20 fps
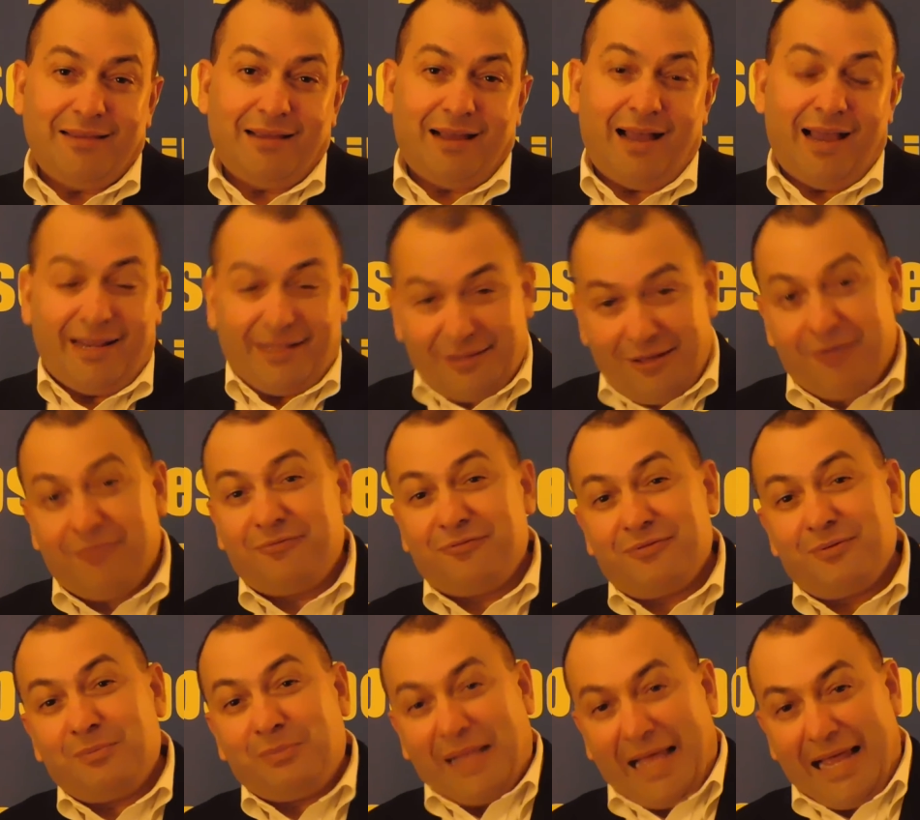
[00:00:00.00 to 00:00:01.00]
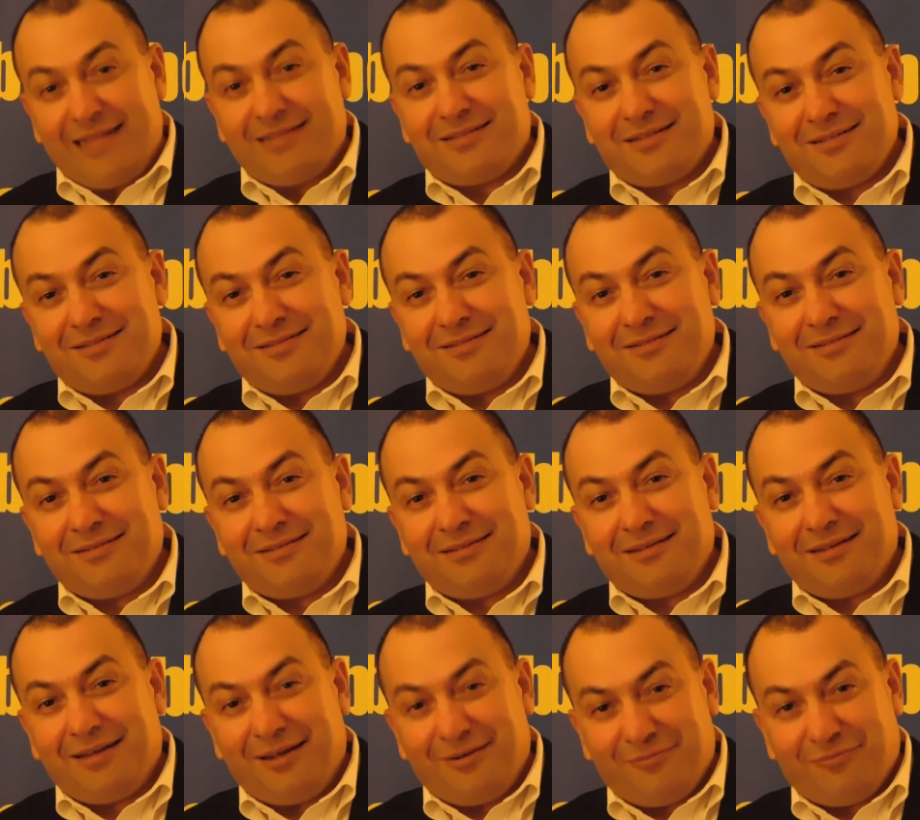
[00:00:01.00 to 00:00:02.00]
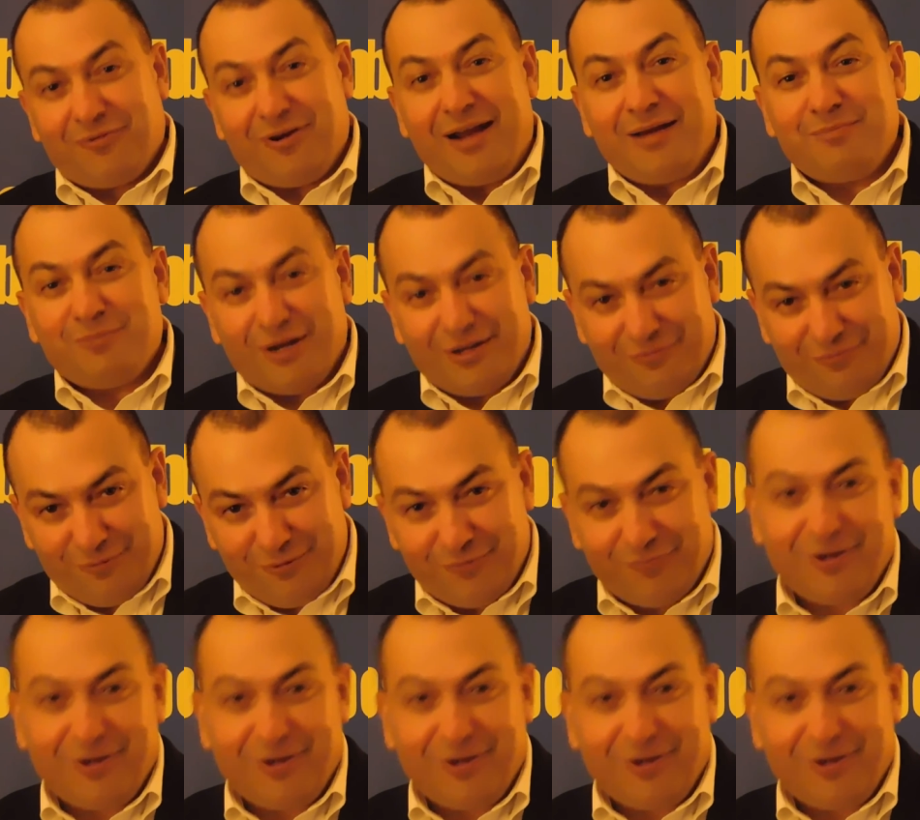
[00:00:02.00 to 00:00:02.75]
I love plantain and fried breadfruit.